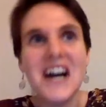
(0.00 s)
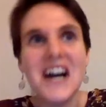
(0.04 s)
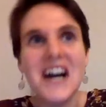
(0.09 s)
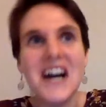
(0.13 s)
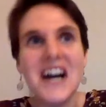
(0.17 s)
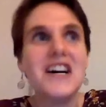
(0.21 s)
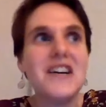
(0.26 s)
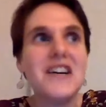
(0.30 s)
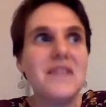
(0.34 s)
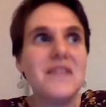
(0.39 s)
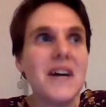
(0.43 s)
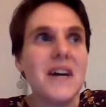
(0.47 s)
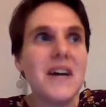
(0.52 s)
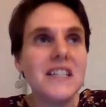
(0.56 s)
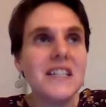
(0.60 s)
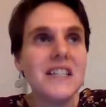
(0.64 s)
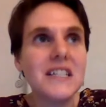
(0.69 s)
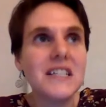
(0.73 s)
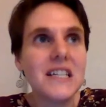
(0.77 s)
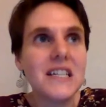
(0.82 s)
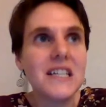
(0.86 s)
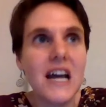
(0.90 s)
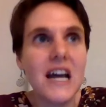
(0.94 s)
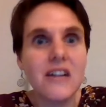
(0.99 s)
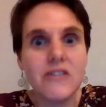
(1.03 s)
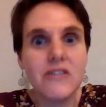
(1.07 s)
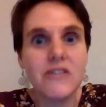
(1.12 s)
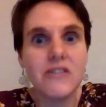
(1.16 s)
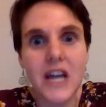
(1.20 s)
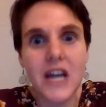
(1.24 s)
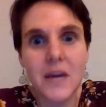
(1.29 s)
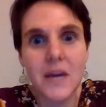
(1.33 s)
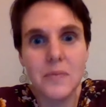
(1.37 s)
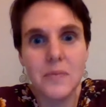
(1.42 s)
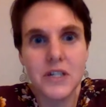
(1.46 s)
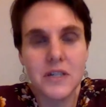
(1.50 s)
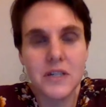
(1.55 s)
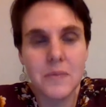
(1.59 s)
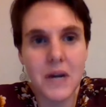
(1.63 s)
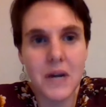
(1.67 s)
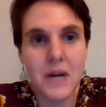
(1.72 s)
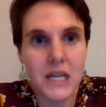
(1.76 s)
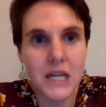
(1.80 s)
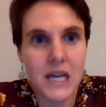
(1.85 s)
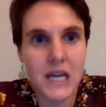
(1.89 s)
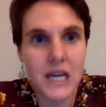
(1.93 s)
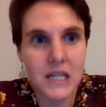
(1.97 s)
I listen to Galler Gap, which is a
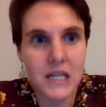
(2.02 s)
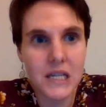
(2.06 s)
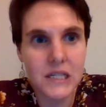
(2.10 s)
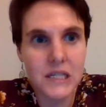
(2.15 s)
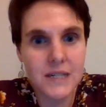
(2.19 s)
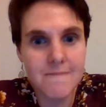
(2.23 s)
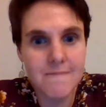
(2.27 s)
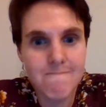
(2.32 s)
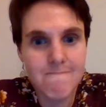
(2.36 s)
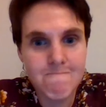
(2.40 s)
podcast.